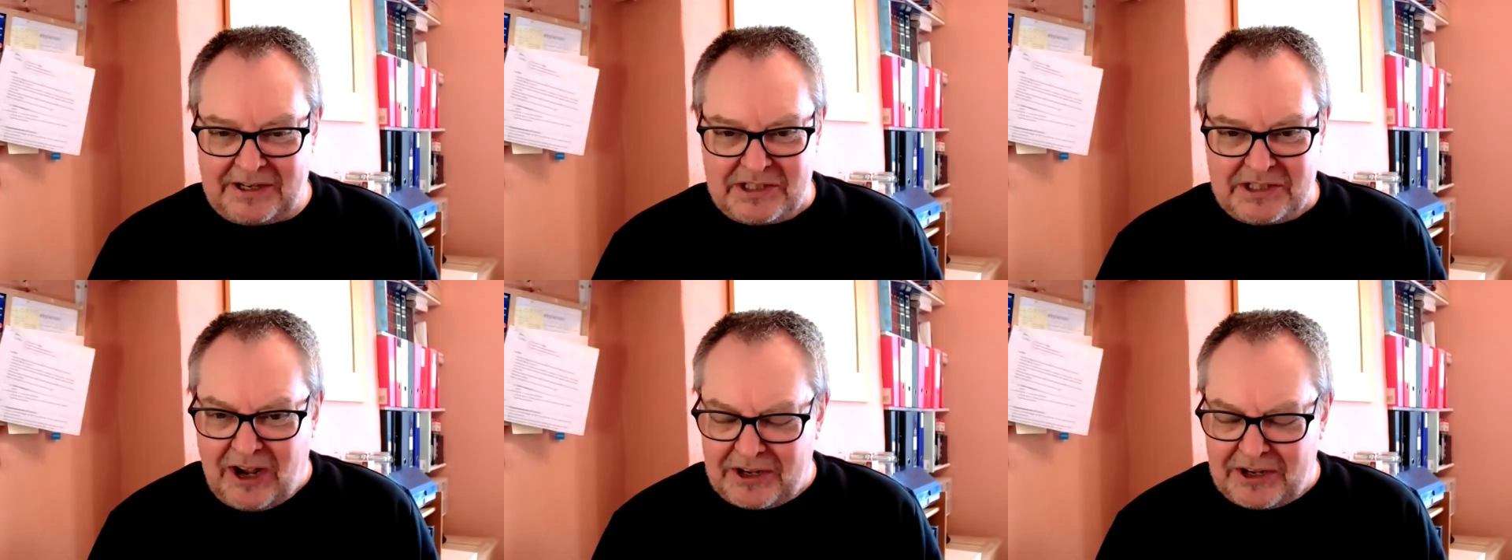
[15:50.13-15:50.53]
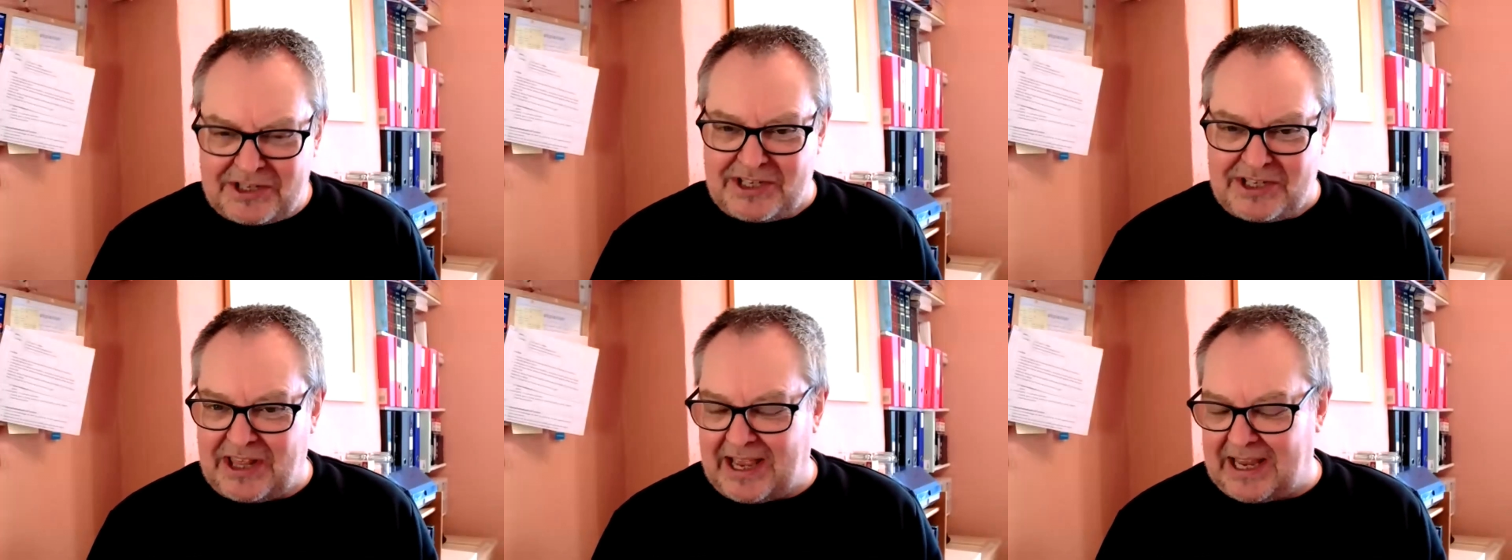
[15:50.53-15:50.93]
And it's hard
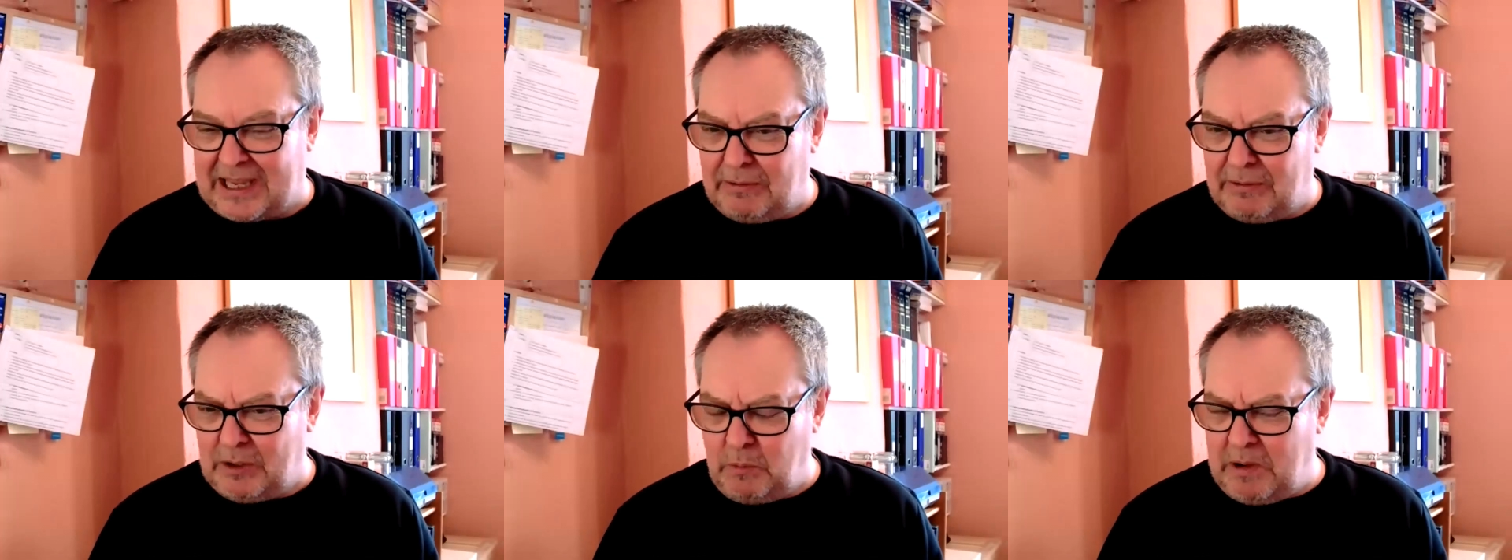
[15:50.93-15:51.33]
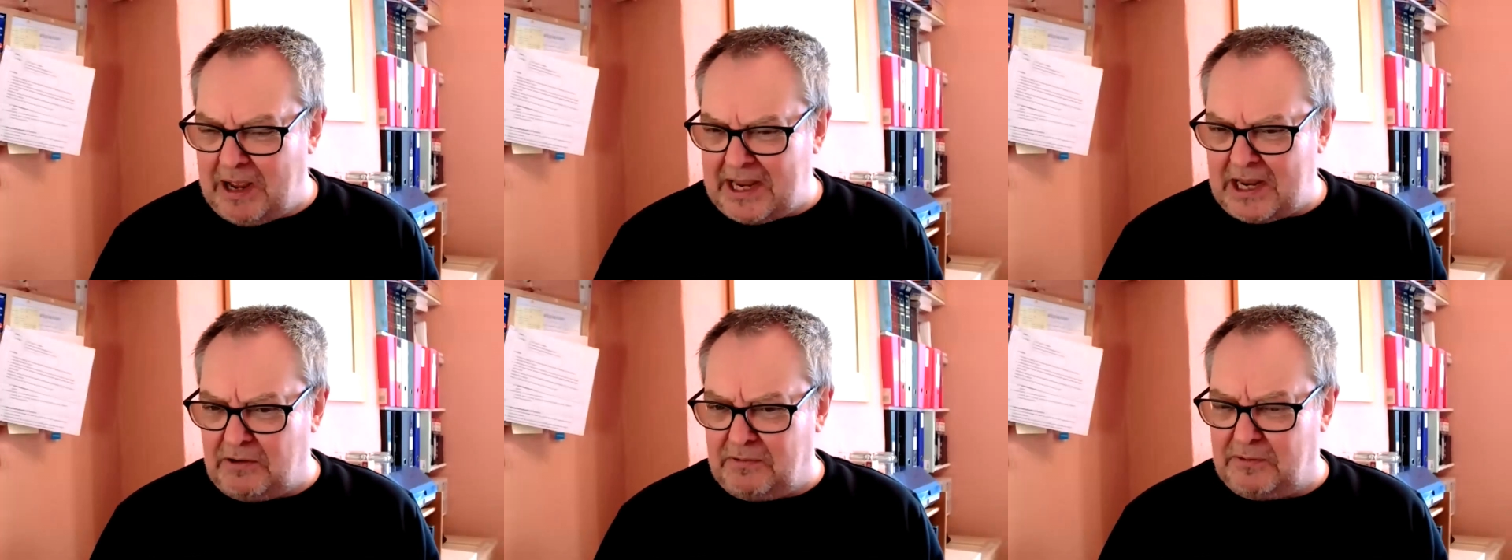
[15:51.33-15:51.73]
to see that going
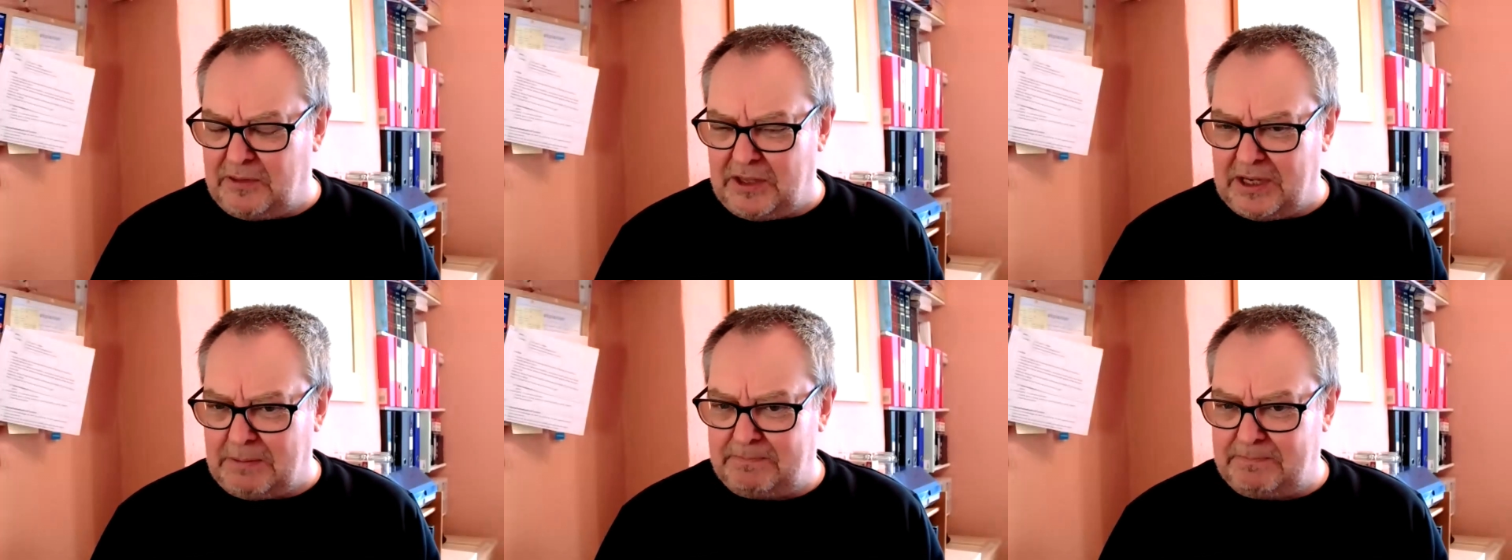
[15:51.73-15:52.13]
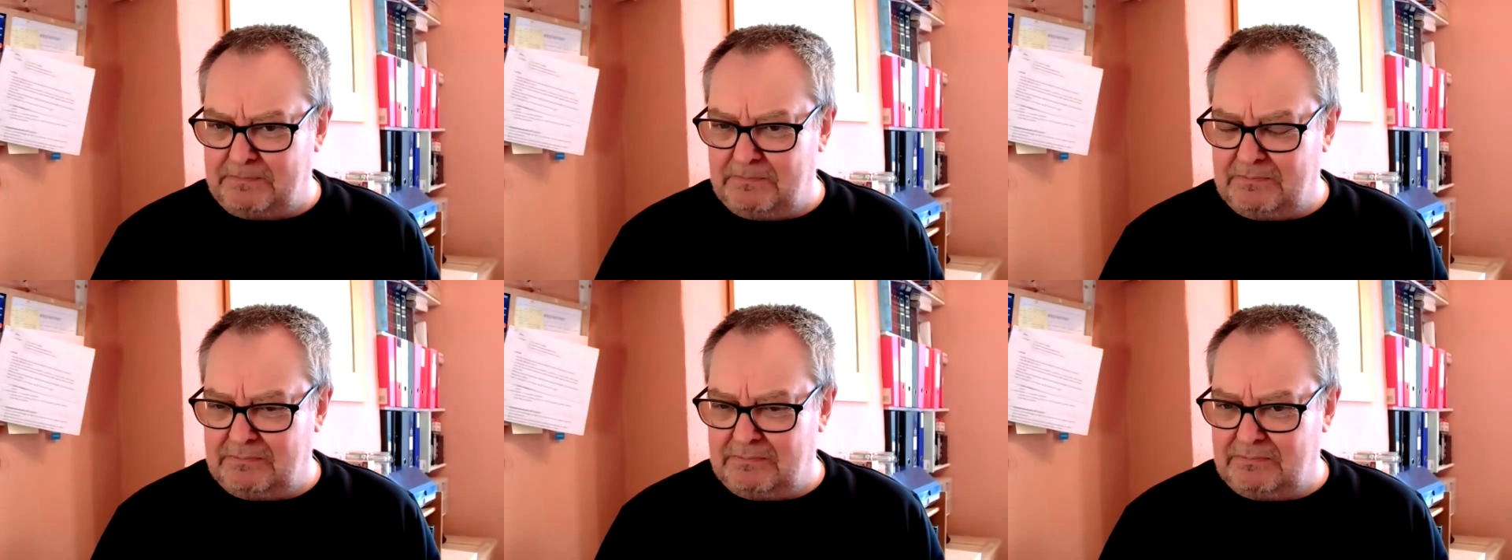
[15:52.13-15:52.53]
away over the
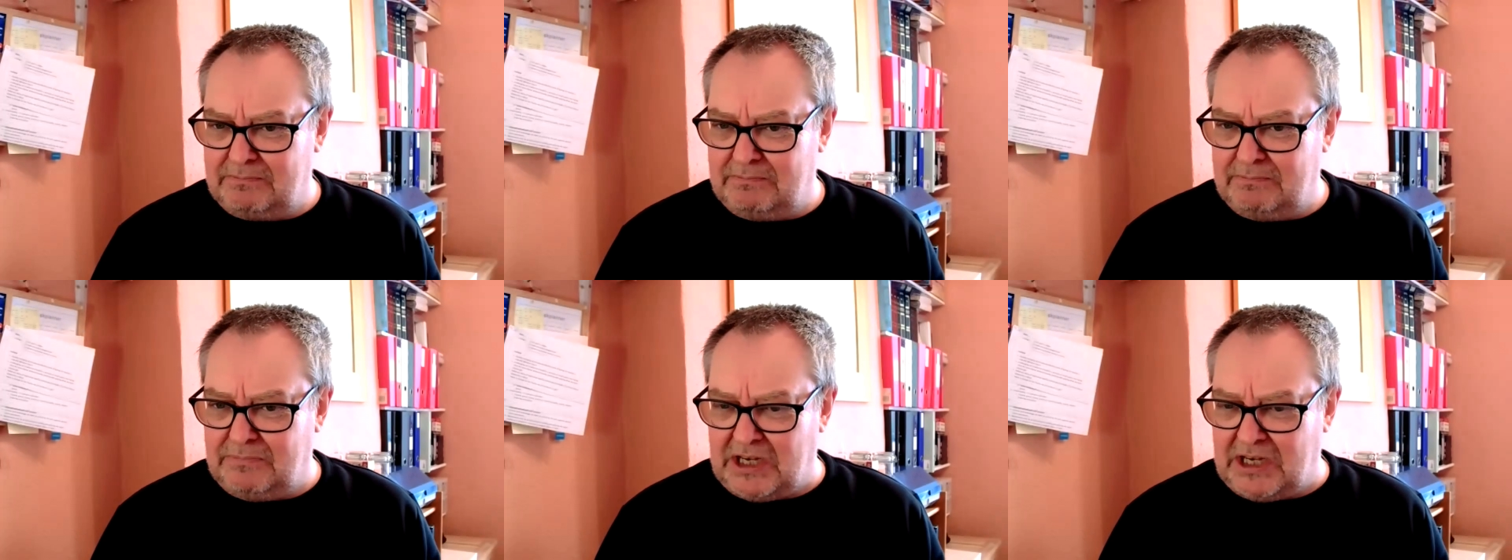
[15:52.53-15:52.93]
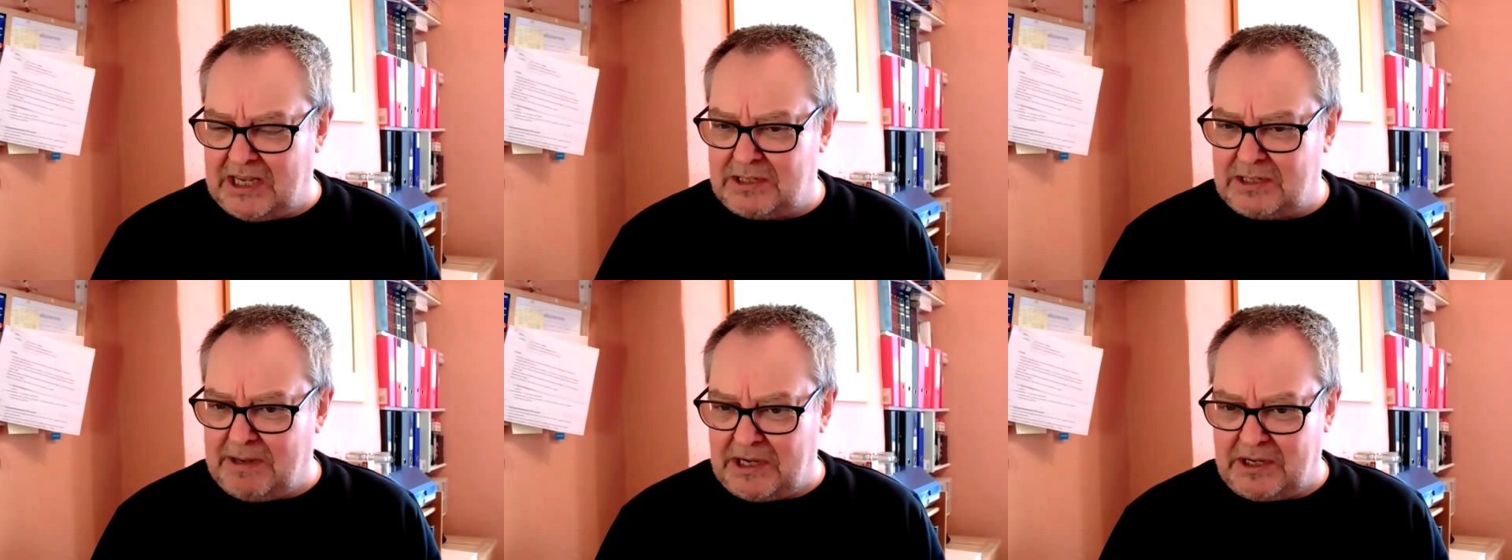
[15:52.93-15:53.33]

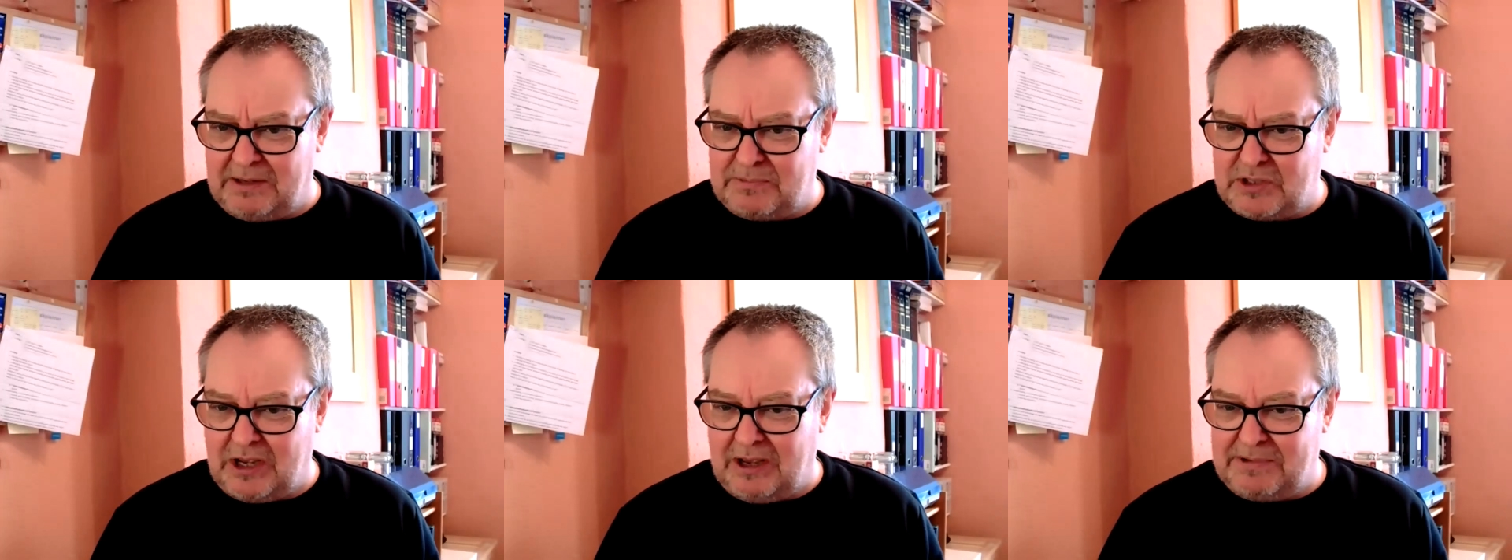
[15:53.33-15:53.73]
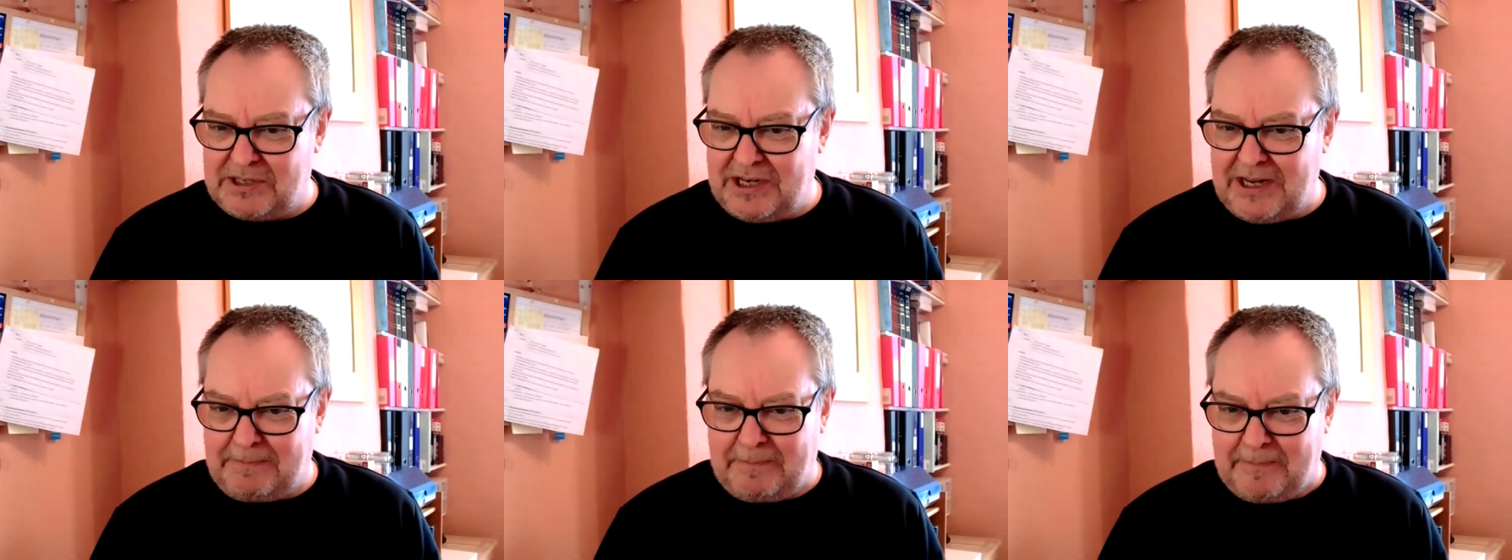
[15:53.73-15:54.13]
near to medium
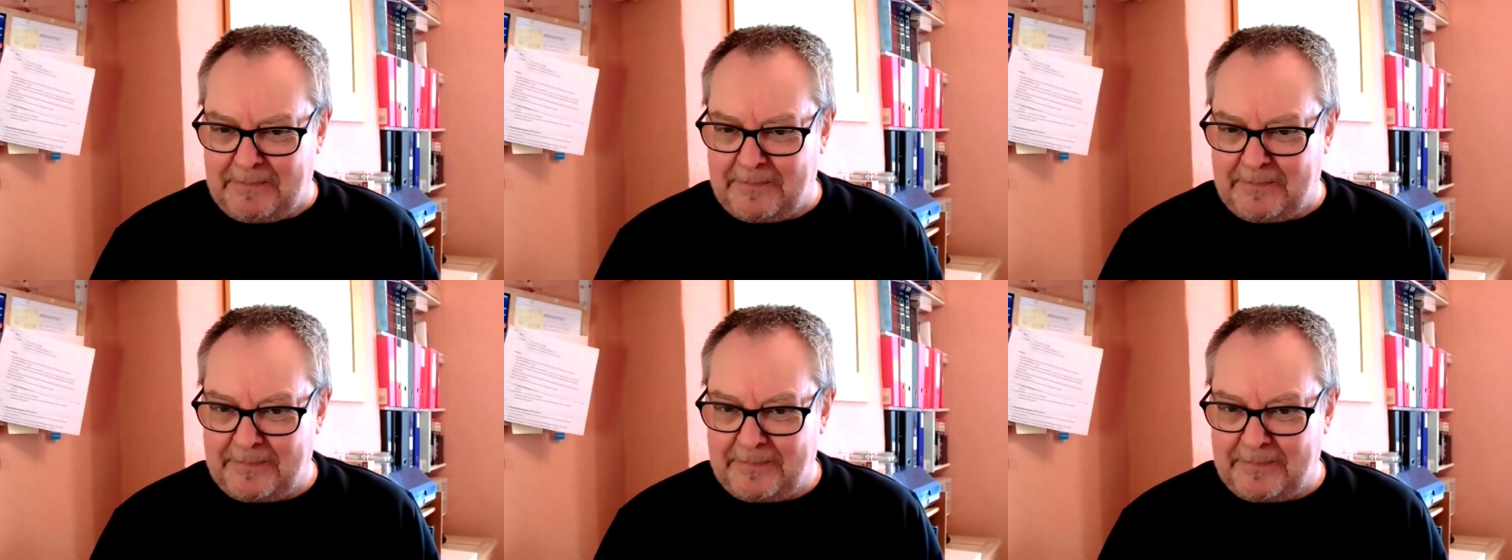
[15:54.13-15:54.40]
term, isn't it?